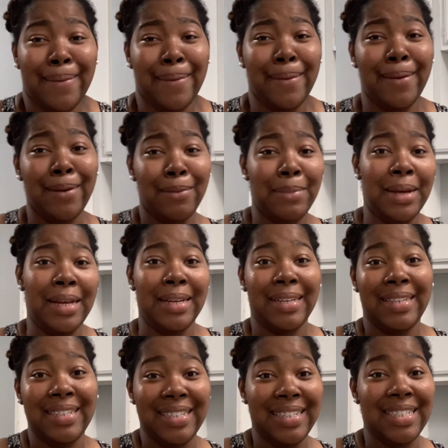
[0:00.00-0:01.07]
oh my
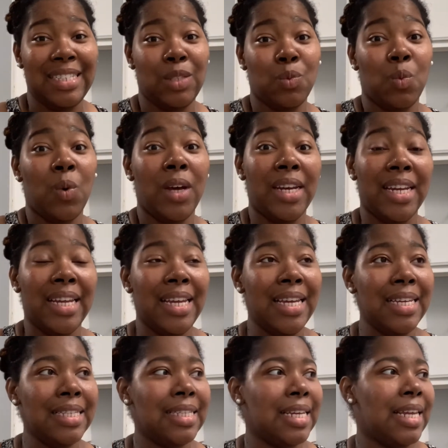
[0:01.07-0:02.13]
goodness, what
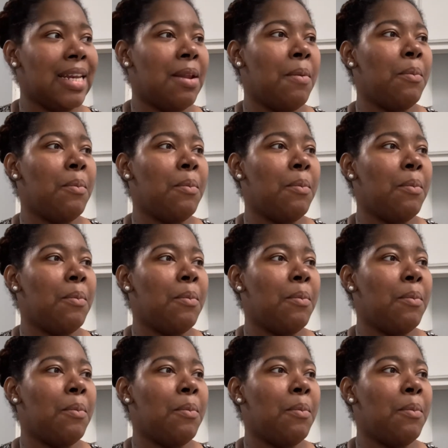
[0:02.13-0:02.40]
is it?